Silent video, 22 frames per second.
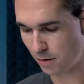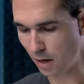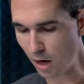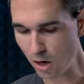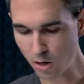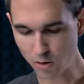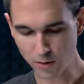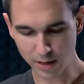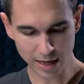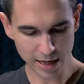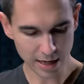
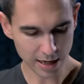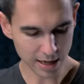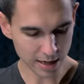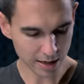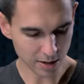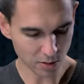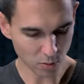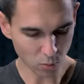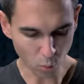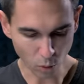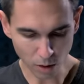
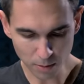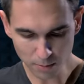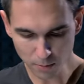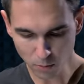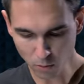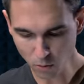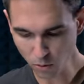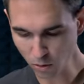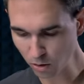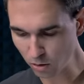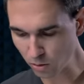Oh, one
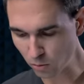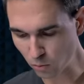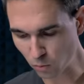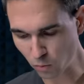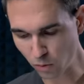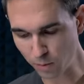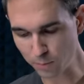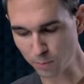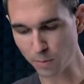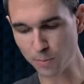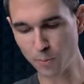
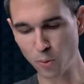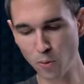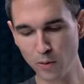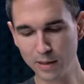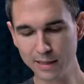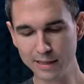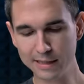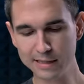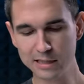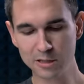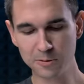more
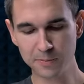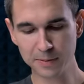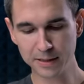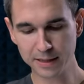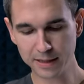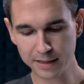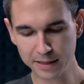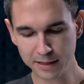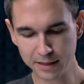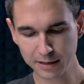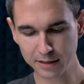point needs to
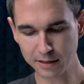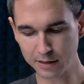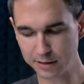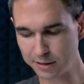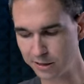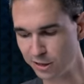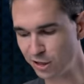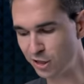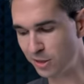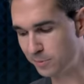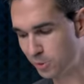be
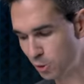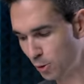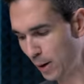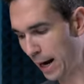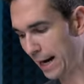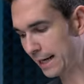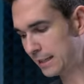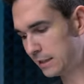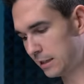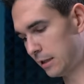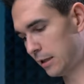
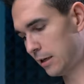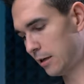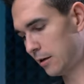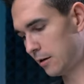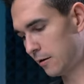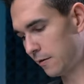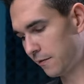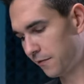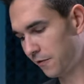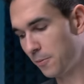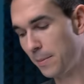subtracted
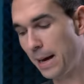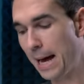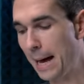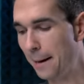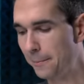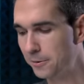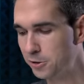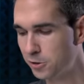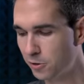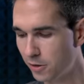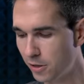from
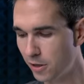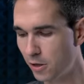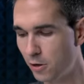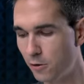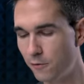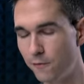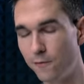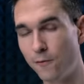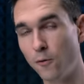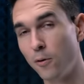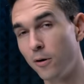Aputure though
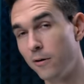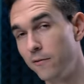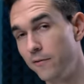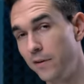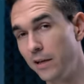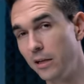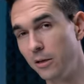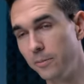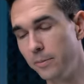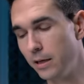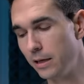for
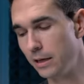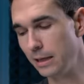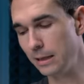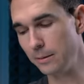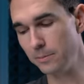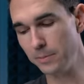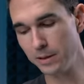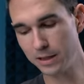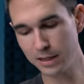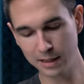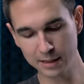availability,
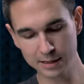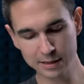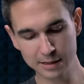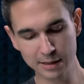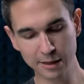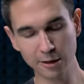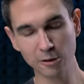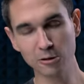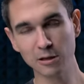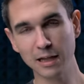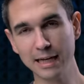because
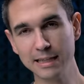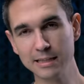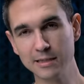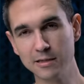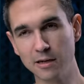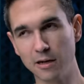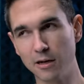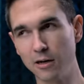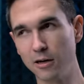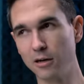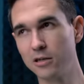their lights
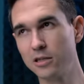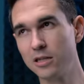are